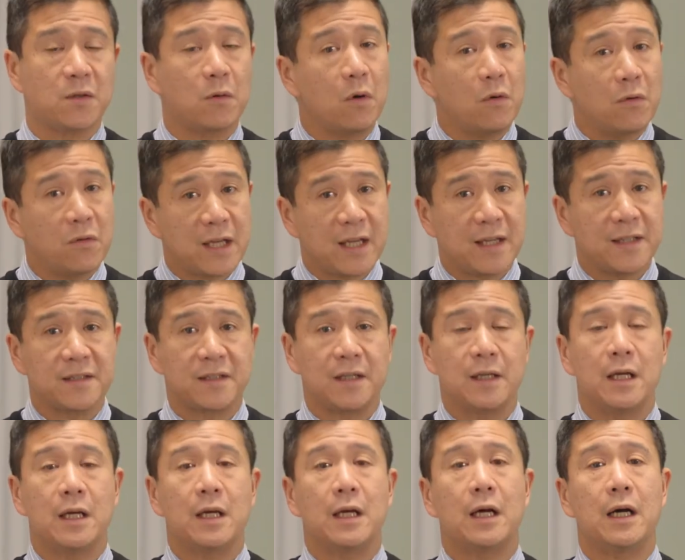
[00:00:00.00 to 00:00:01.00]
So all these
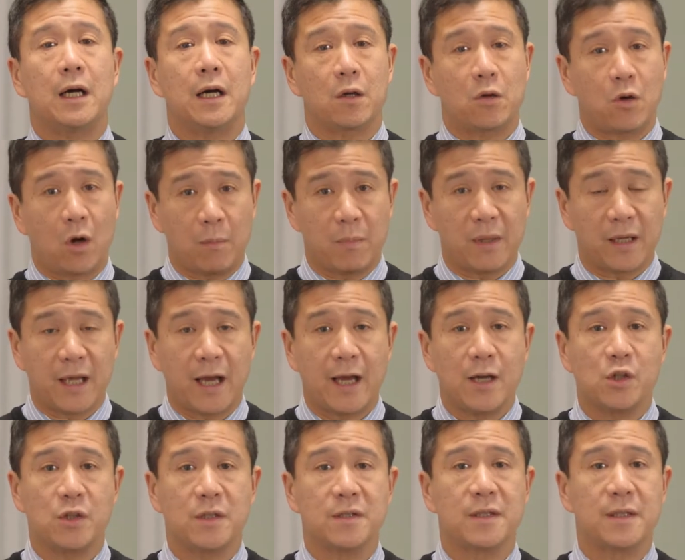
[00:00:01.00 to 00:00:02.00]

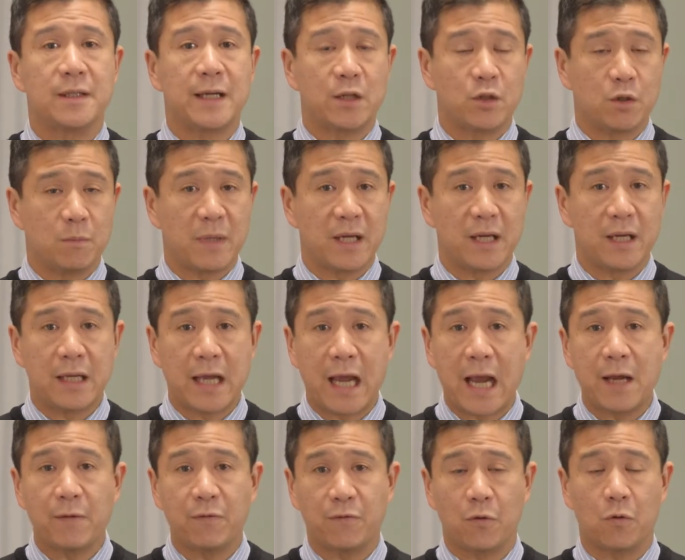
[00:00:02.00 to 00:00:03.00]
complications need to be
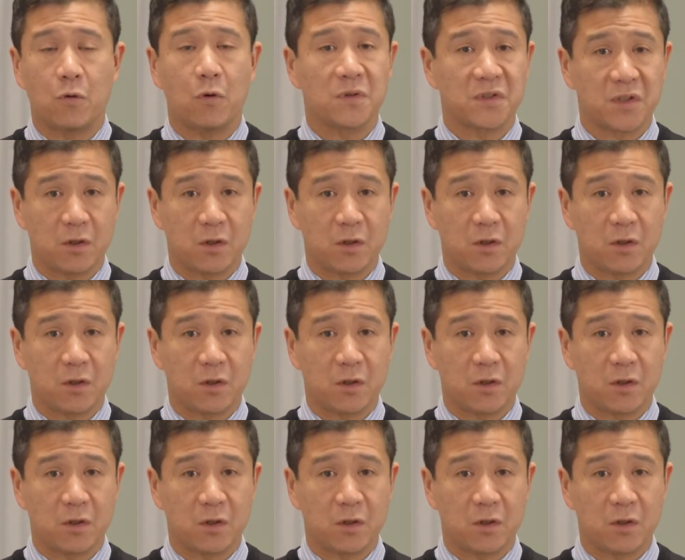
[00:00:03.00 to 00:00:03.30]
cared for,